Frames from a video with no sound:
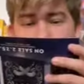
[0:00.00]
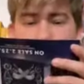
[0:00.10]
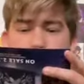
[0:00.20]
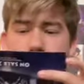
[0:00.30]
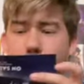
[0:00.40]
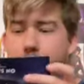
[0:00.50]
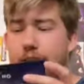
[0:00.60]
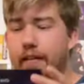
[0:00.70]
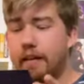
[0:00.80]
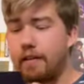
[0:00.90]
Oh yeah,
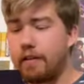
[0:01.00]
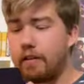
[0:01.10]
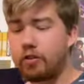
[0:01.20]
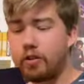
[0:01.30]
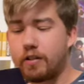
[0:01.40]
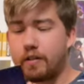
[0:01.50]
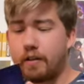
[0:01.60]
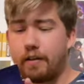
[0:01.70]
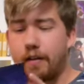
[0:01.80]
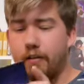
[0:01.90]
and then it's just
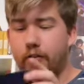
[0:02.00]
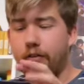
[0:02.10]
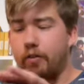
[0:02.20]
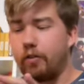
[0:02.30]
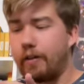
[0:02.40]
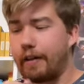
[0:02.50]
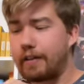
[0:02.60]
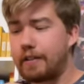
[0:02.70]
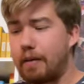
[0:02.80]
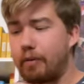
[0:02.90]
another little like
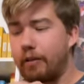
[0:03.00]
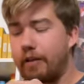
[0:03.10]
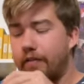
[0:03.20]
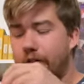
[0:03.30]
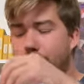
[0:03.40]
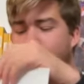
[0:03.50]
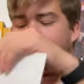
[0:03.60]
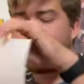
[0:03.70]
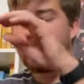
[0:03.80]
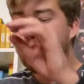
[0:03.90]
summary for the
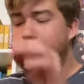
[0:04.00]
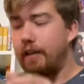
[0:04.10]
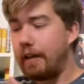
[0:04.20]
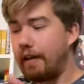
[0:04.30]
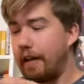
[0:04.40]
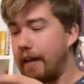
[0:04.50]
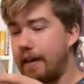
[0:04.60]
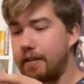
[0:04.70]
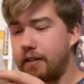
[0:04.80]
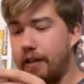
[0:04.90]
book. And it
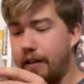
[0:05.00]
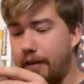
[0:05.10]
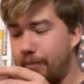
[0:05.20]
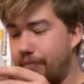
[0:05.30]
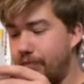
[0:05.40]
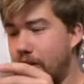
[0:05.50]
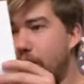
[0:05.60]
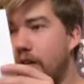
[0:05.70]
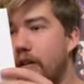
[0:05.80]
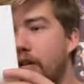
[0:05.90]
has, um,
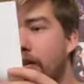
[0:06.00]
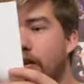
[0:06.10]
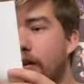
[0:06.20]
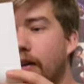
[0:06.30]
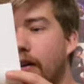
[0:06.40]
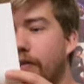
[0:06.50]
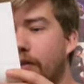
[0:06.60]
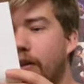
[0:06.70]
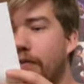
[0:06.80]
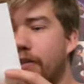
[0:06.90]
if
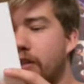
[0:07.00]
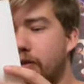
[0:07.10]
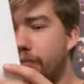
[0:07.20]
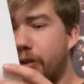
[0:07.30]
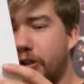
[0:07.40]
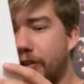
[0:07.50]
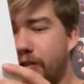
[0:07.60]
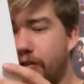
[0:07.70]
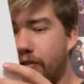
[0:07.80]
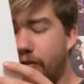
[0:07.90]
you love this book,
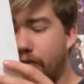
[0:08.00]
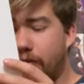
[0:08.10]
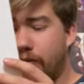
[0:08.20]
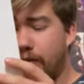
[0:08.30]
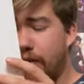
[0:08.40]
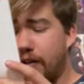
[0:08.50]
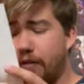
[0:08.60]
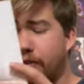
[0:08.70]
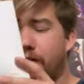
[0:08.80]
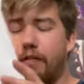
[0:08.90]

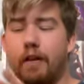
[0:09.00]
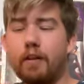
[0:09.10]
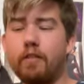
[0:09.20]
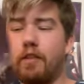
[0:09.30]
if you're a fan of